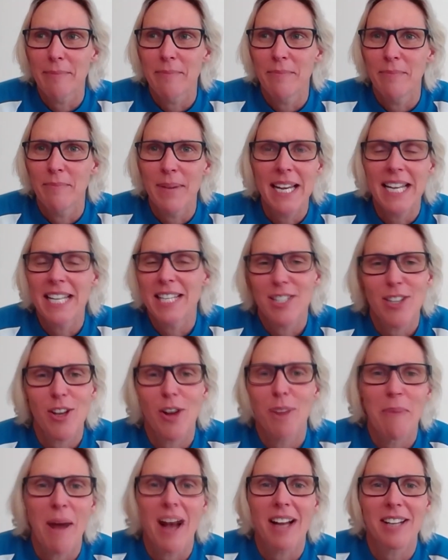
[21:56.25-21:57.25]
means
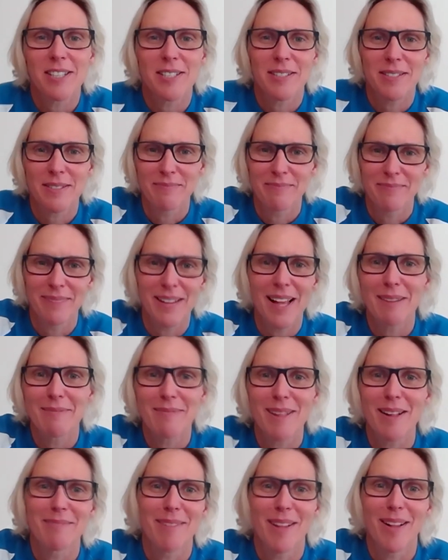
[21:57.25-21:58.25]
so much, blah
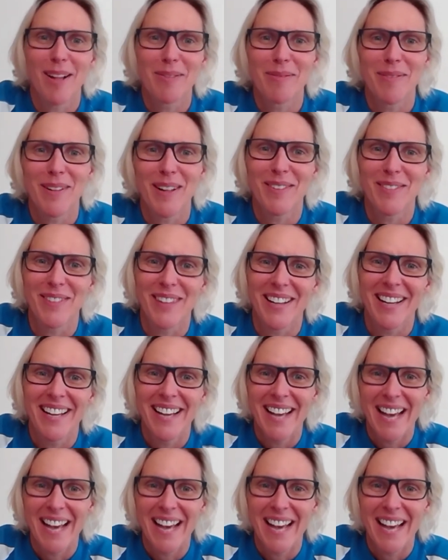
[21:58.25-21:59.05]
blah blah blah blah.